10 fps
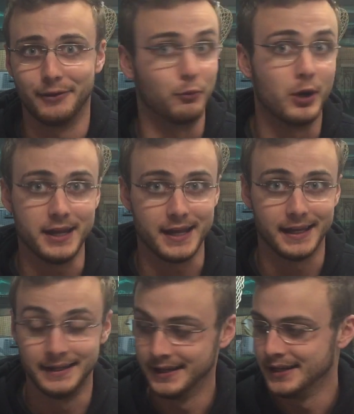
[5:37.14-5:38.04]
one
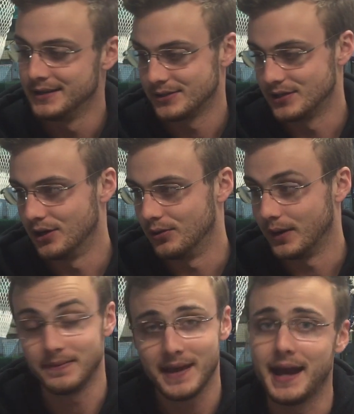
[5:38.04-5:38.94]
hit. So,
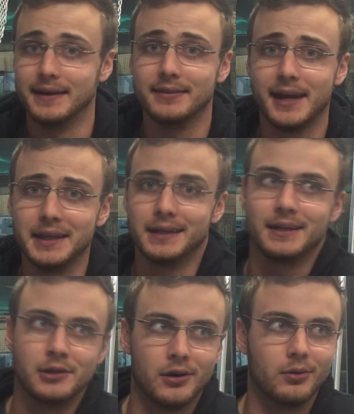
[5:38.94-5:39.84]
and that
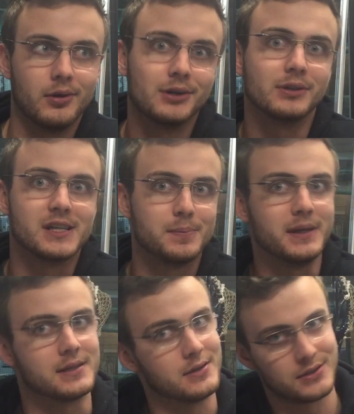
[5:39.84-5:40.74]
only
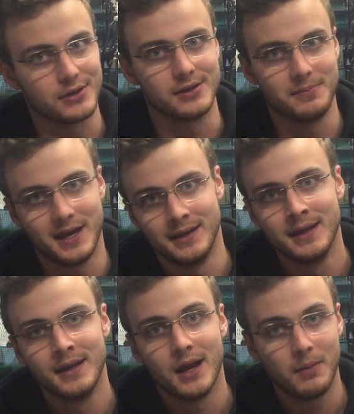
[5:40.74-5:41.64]
speaks a certain
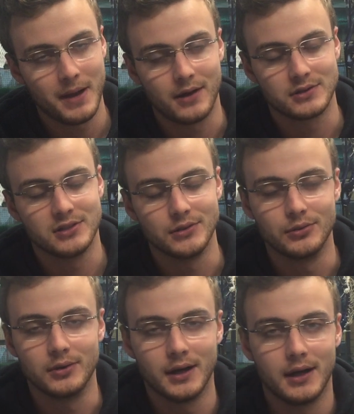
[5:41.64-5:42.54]
amount
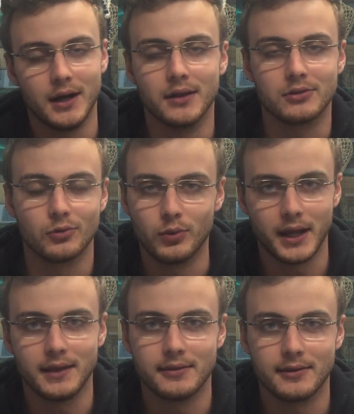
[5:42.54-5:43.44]
to the
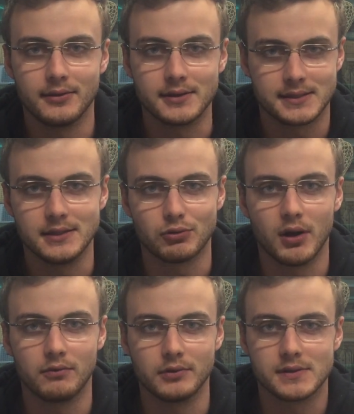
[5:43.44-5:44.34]
way the
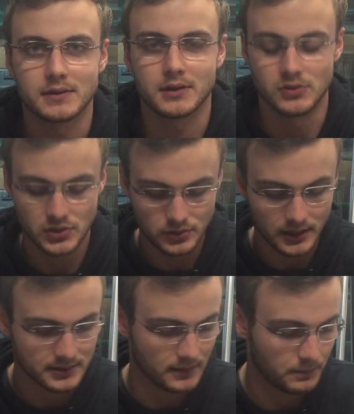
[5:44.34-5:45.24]
C12 was
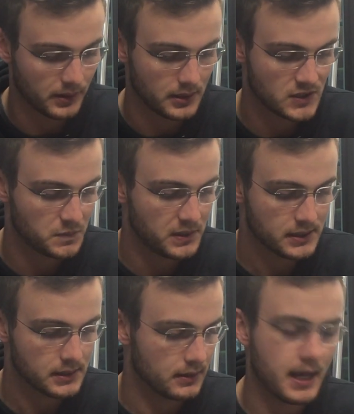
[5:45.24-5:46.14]
constructed, but
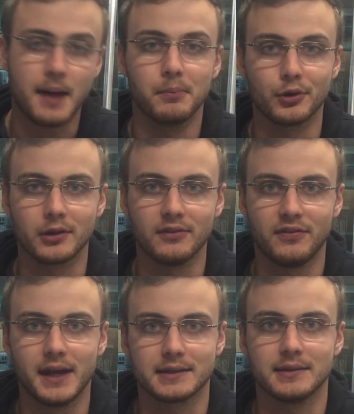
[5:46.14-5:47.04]
speaks a lot more to the
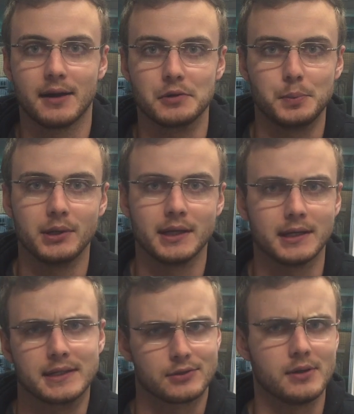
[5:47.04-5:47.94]
fact that I was putting
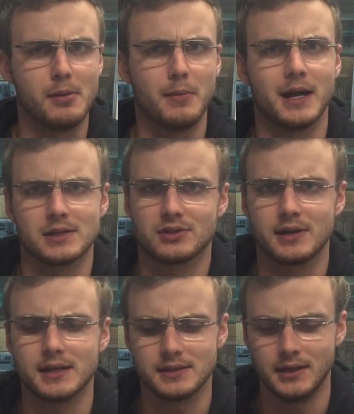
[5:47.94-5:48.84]
an extreme amount of
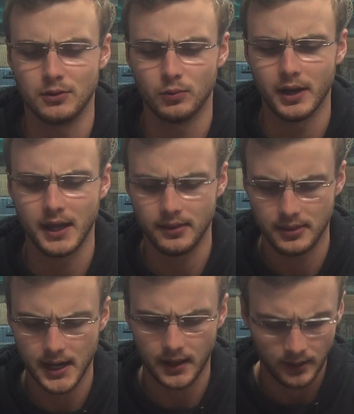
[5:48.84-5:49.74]
stress in a way
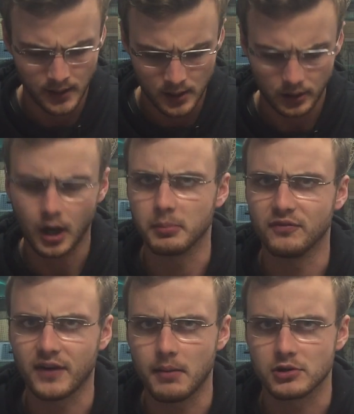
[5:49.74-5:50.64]
that
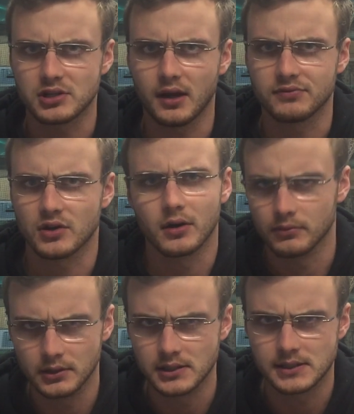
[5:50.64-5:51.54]
carbon fiber shafts aren't
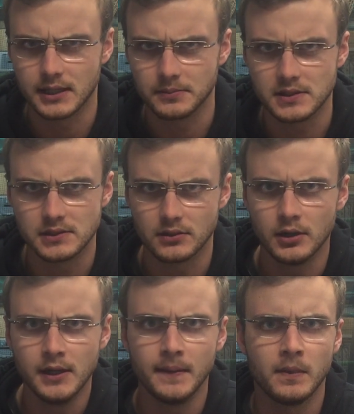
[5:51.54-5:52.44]
really set up to do.
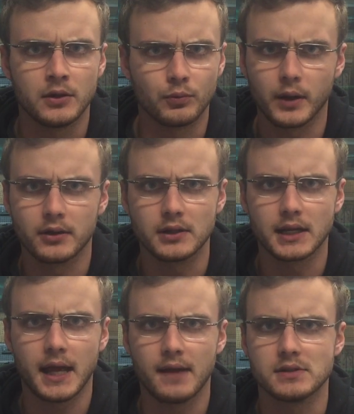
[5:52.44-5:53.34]
You're rarely
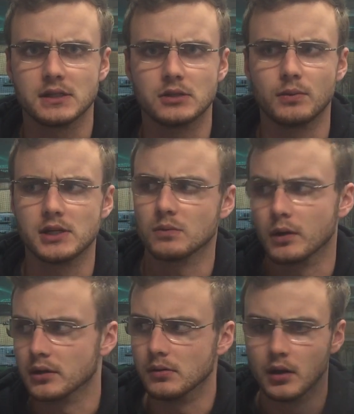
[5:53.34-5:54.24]
going to have a situation
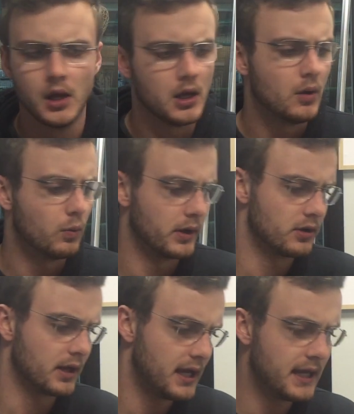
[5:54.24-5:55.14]
where
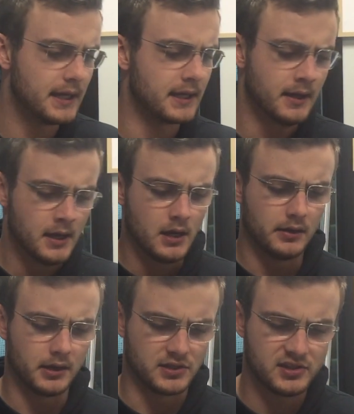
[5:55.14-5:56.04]
you're hitting
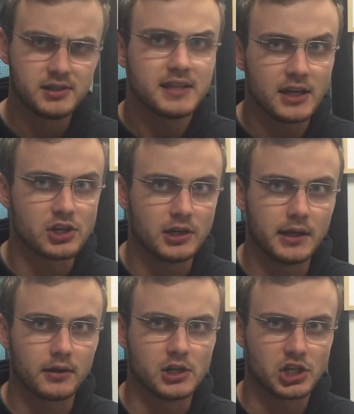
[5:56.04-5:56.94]
a
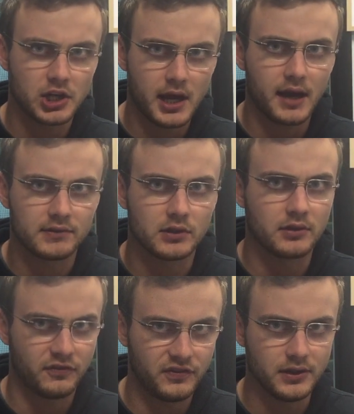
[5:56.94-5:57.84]
stationary shaft
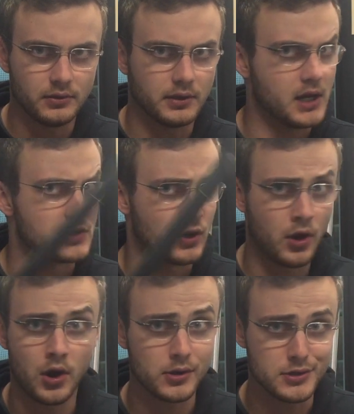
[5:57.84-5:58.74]
on a field as
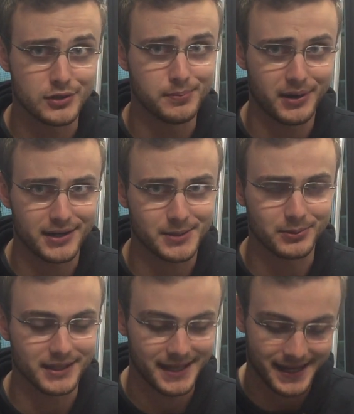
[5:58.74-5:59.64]
hard as you
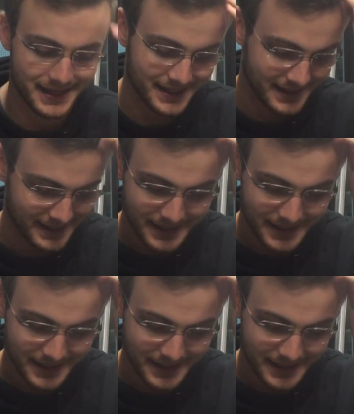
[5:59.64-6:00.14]
possibly can.